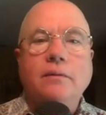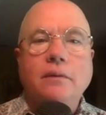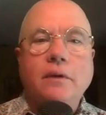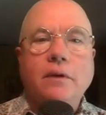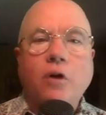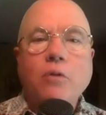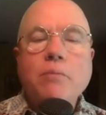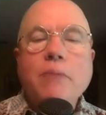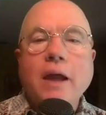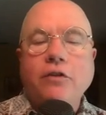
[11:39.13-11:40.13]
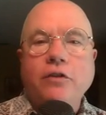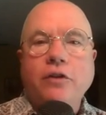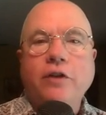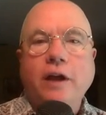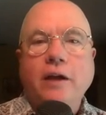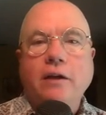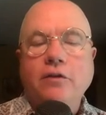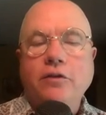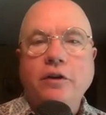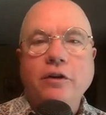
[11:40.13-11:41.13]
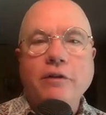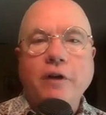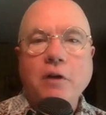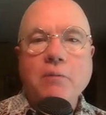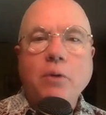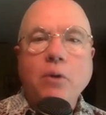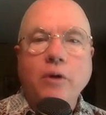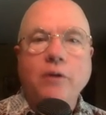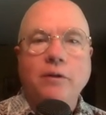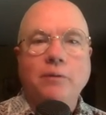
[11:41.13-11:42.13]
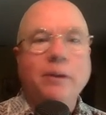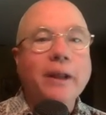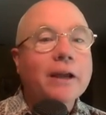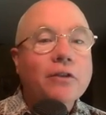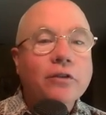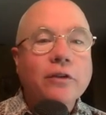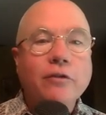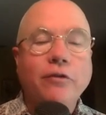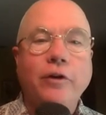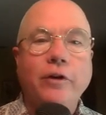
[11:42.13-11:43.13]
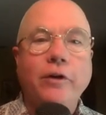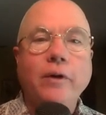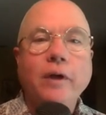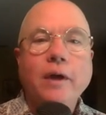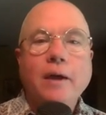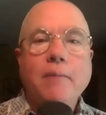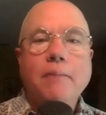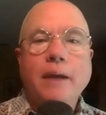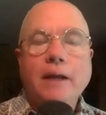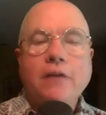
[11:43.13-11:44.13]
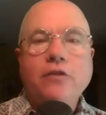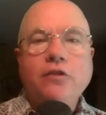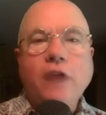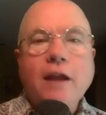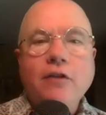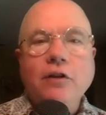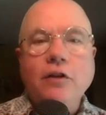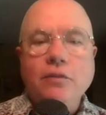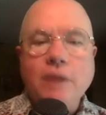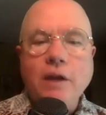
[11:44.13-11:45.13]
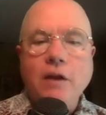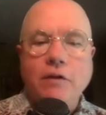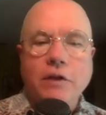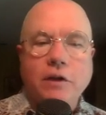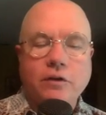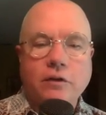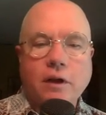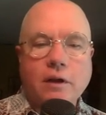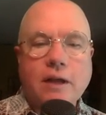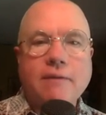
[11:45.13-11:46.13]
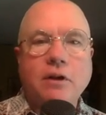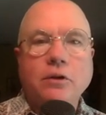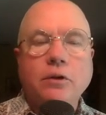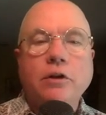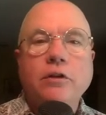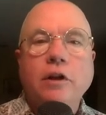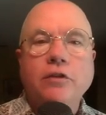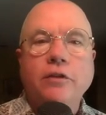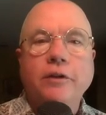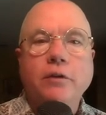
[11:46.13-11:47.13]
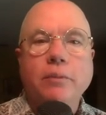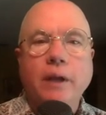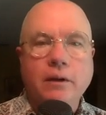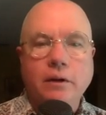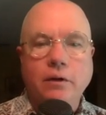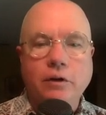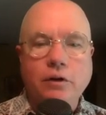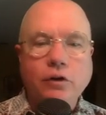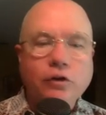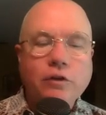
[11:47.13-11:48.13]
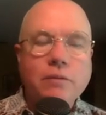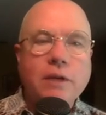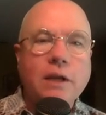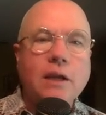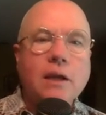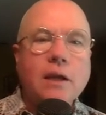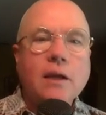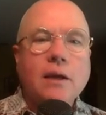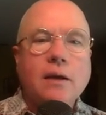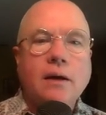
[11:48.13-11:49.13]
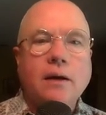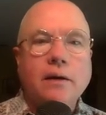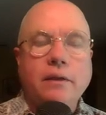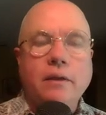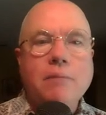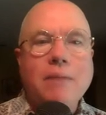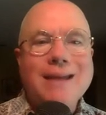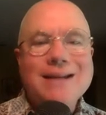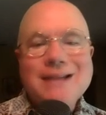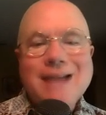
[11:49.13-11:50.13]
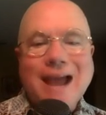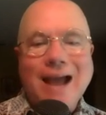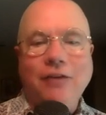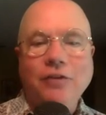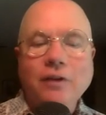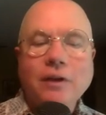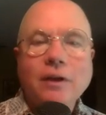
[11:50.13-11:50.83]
Your home base, your site, still a very important place for you, but it's changed in its meaning over the years. And David alluded to this a little bit. You know, it used to be the main task